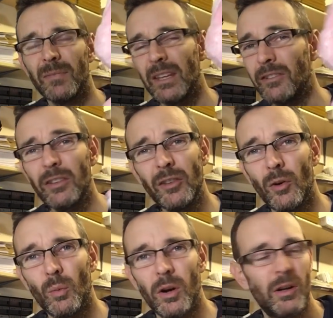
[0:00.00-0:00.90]
It's just
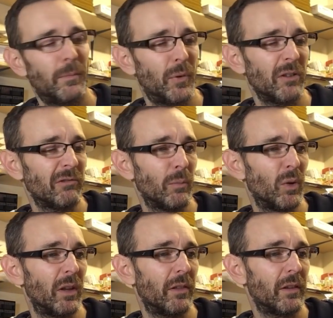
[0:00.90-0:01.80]
not worth bothering
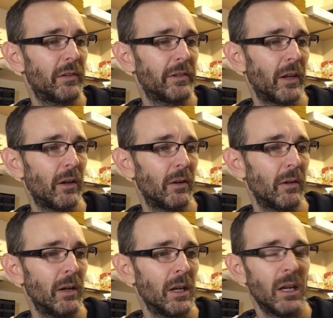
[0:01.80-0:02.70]
with. So
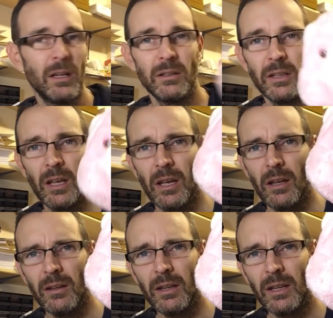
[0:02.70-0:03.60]
yeah,